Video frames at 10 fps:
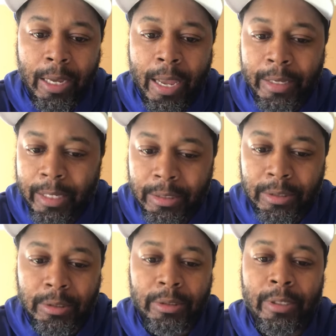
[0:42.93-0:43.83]
I
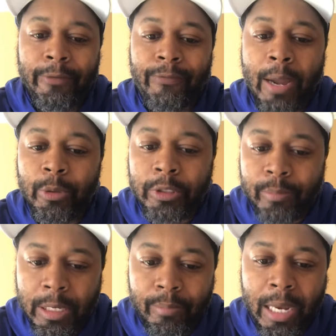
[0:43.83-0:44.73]
guess if I were to
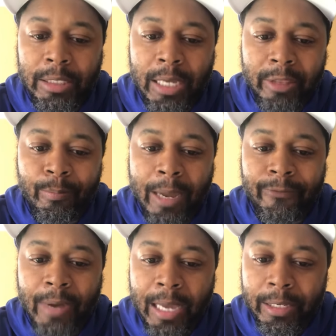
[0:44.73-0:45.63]
meet my death by
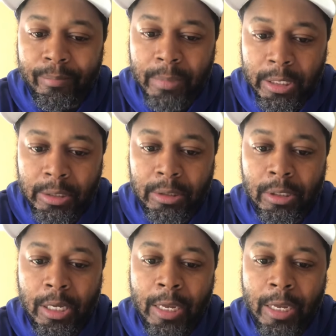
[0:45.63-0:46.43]
violent means,